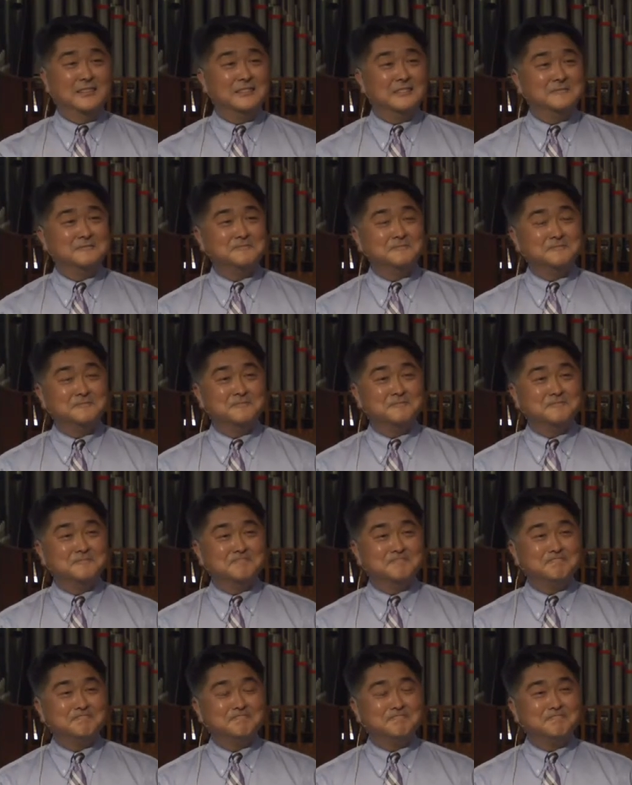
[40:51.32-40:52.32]

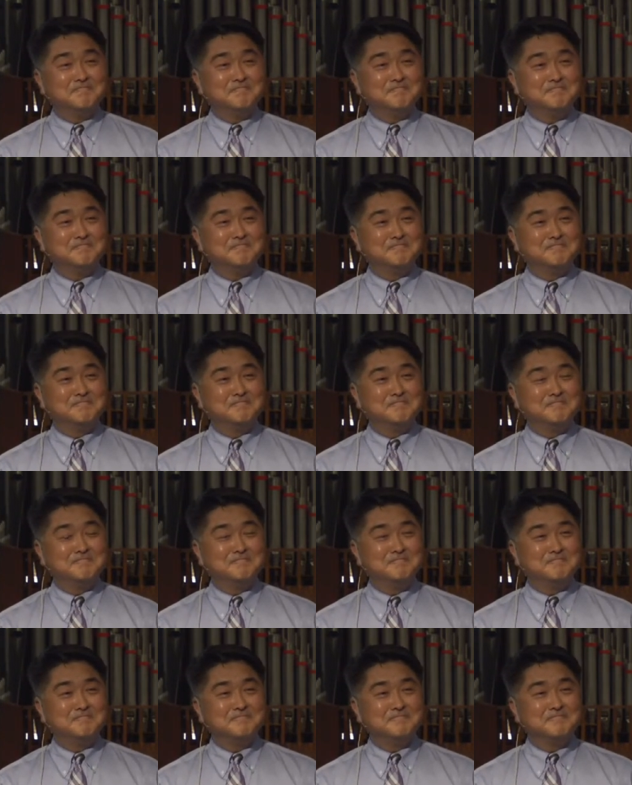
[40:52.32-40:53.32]

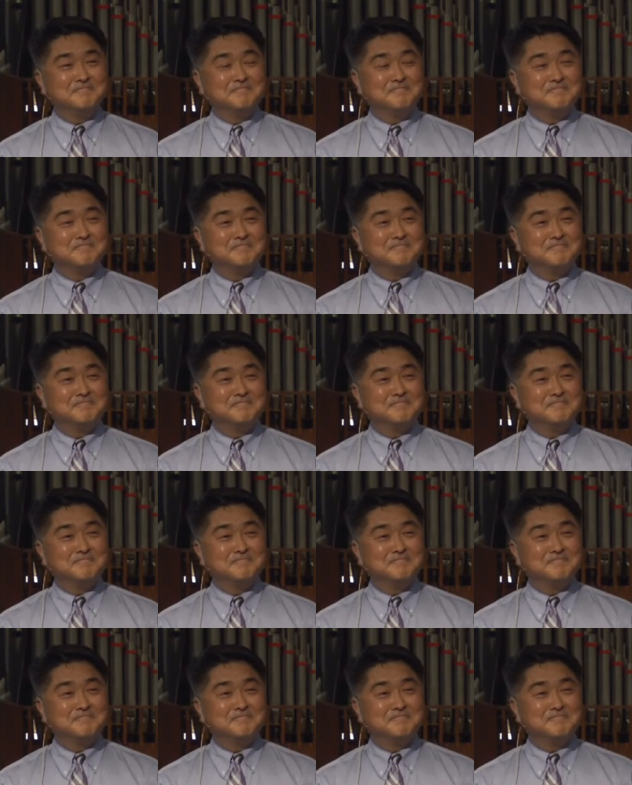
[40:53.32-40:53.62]
(no one is talking)